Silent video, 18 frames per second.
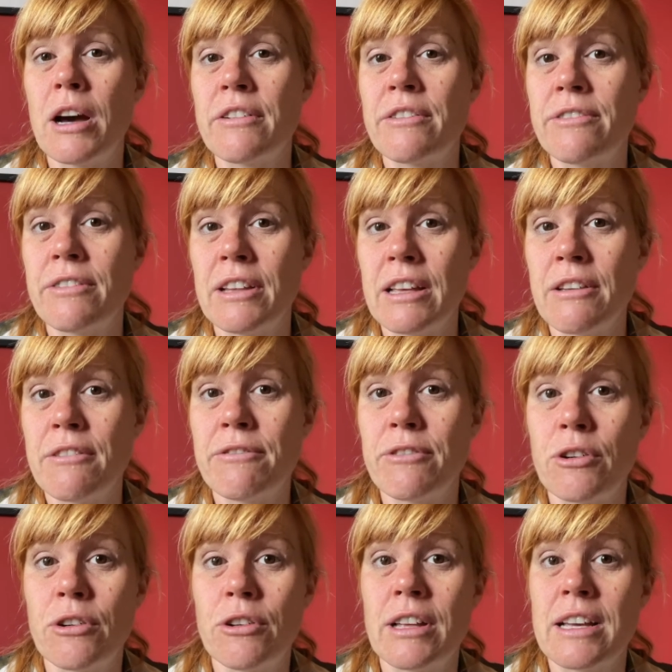
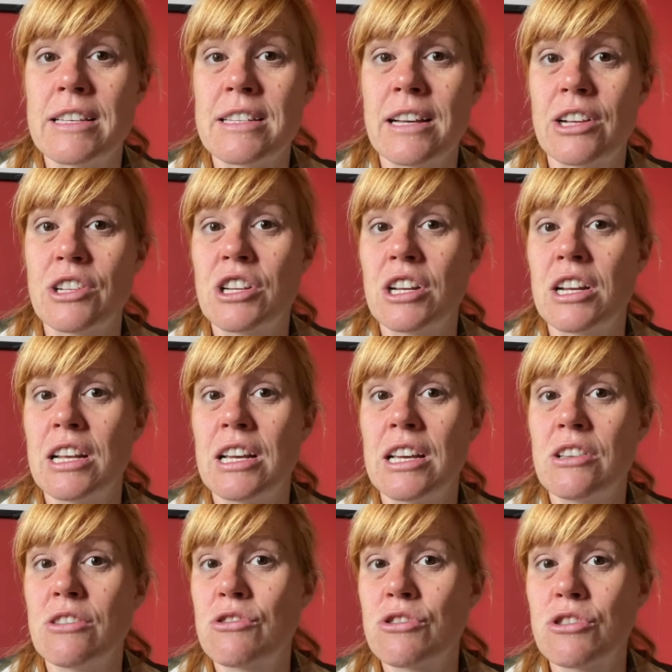Fleetful is
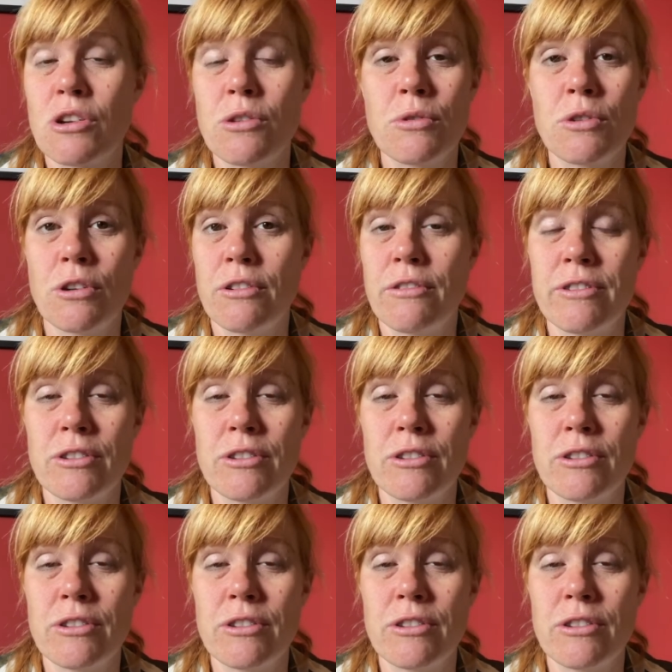actually so good for